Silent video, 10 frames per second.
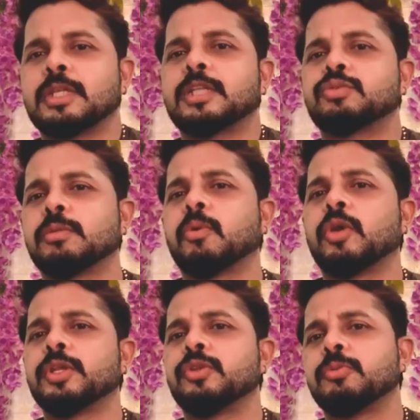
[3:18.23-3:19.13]
Ashwin
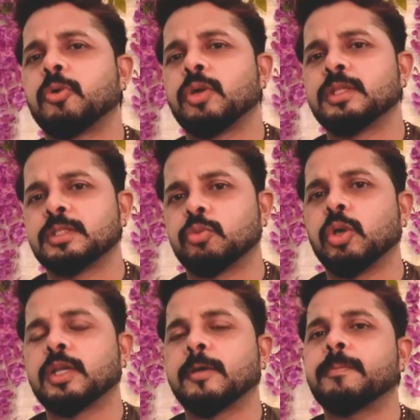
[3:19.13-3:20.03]
bowling new ball in this
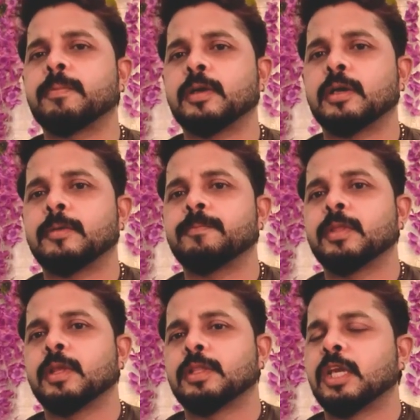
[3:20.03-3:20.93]
World Cup.
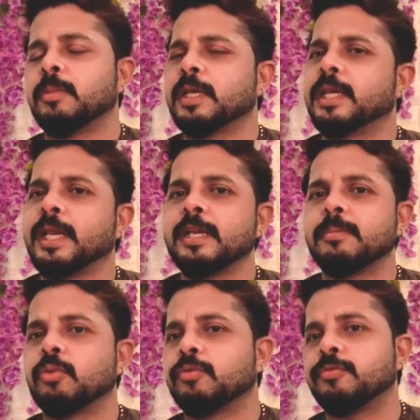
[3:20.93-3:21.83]
That will be a great
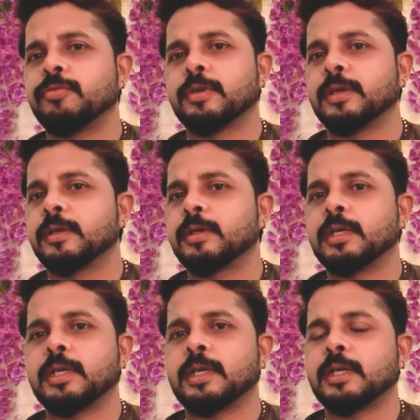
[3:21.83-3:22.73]
move.
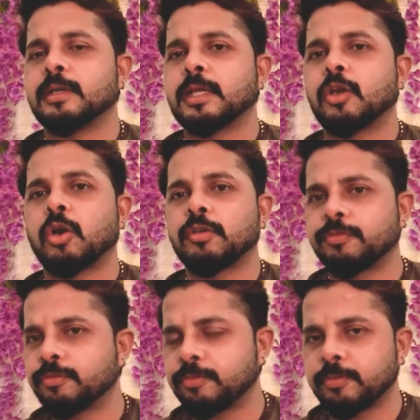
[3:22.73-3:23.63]
A lot of,
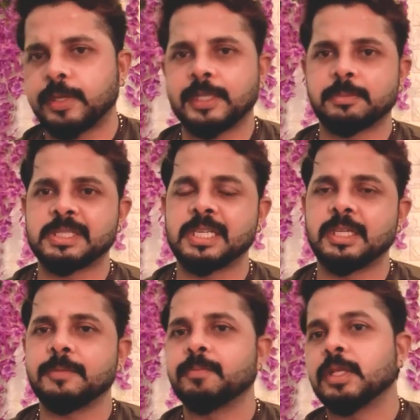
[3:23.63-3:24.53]

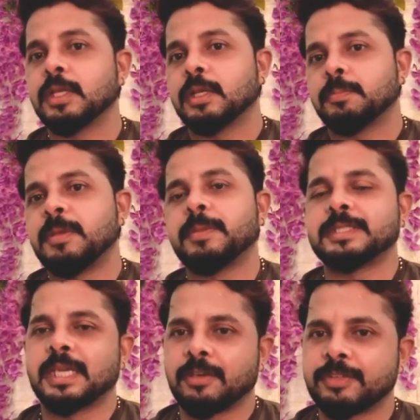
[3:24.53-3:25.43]
especially people
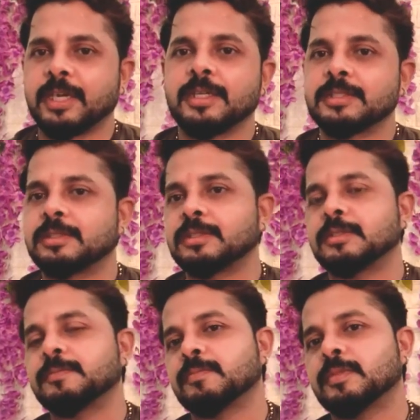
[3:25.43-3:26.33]
say left-handers
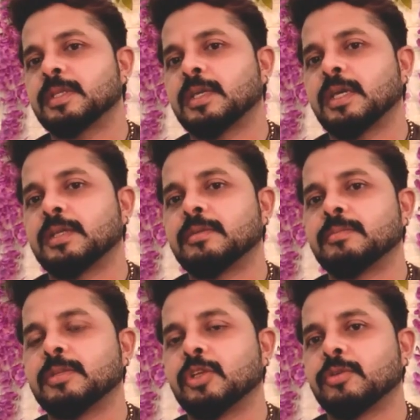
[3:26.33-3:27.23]
are,
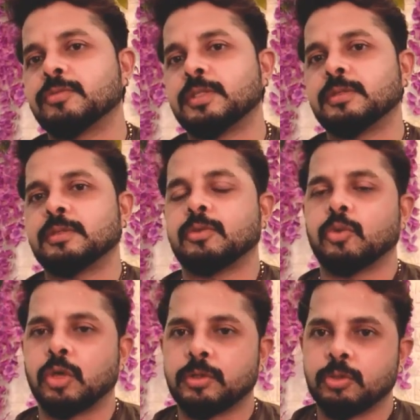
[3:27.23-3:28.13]
you know,
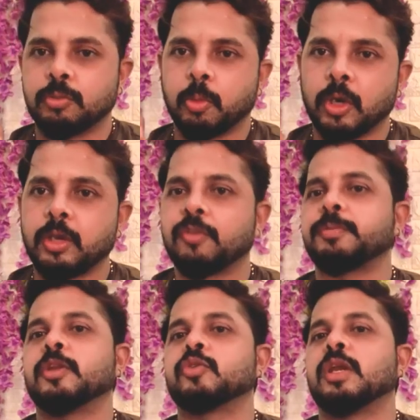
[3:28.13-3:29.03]
you bowl an
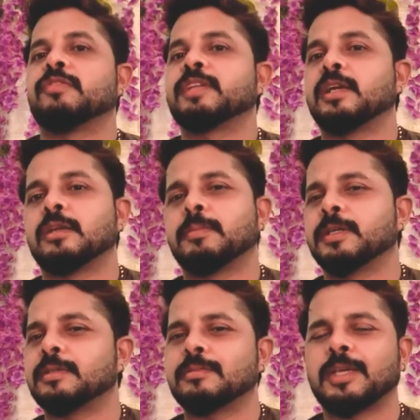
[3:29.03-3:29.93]
off-spinner to left-hander,
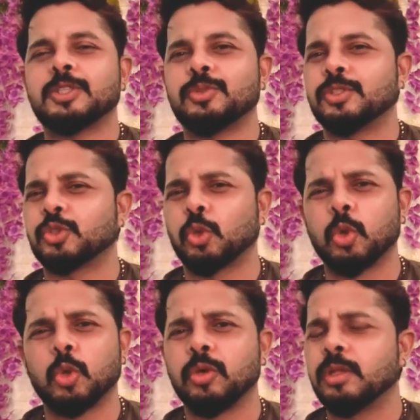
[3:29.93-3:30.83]
but Ashwin is so
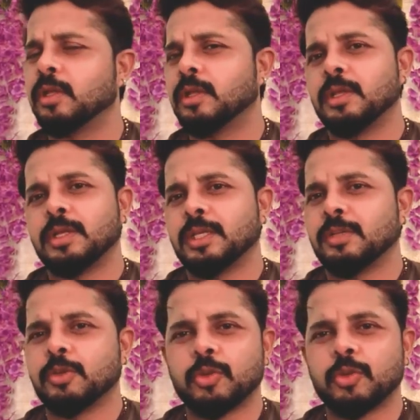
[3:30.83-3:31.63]
good, even